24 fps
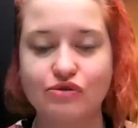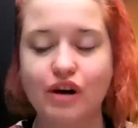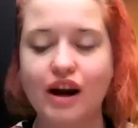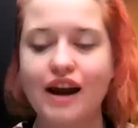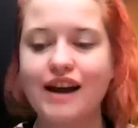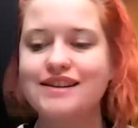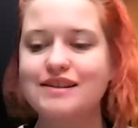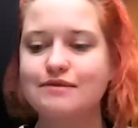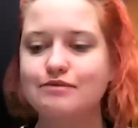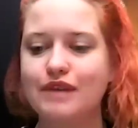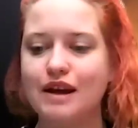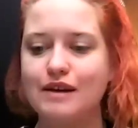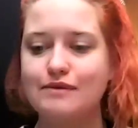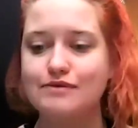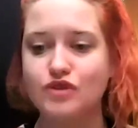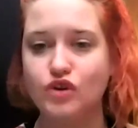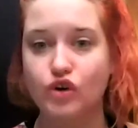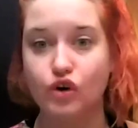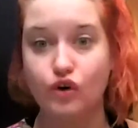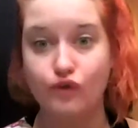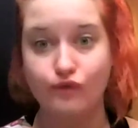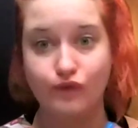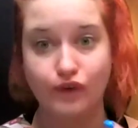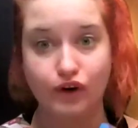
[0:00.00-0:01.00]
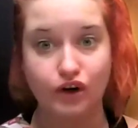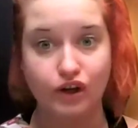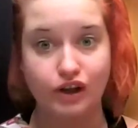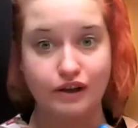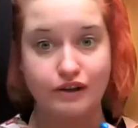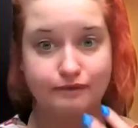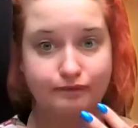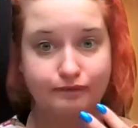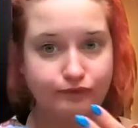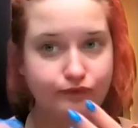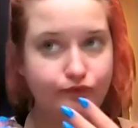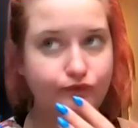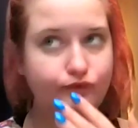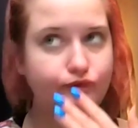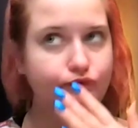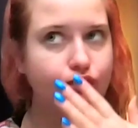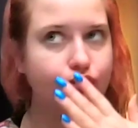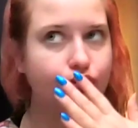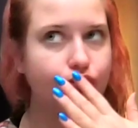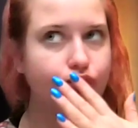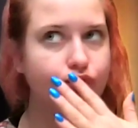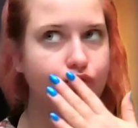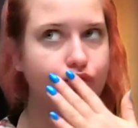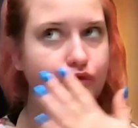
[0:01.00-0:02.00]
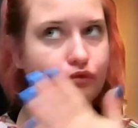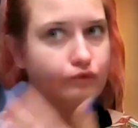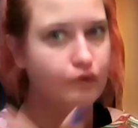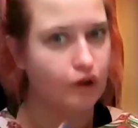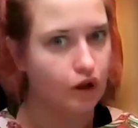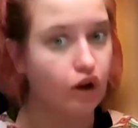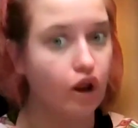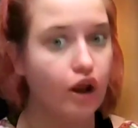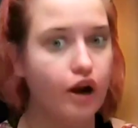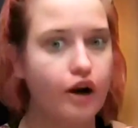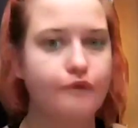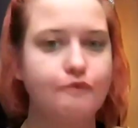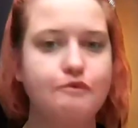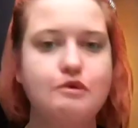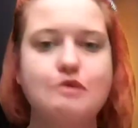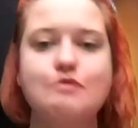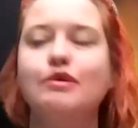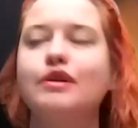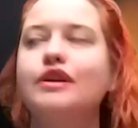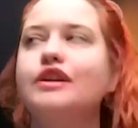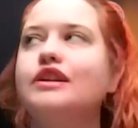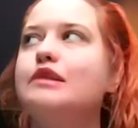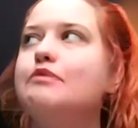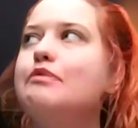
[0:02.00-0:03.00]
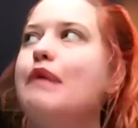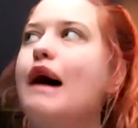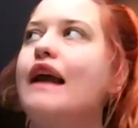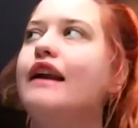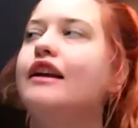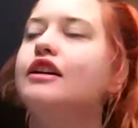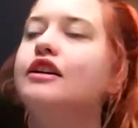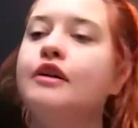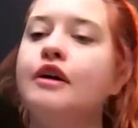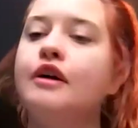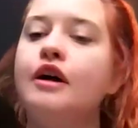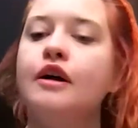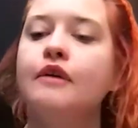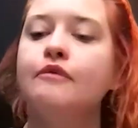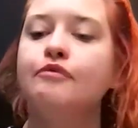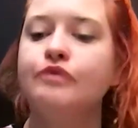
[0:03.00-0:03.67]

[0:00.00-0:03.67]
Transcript: right? Sometimes there are a lot of people in the panel.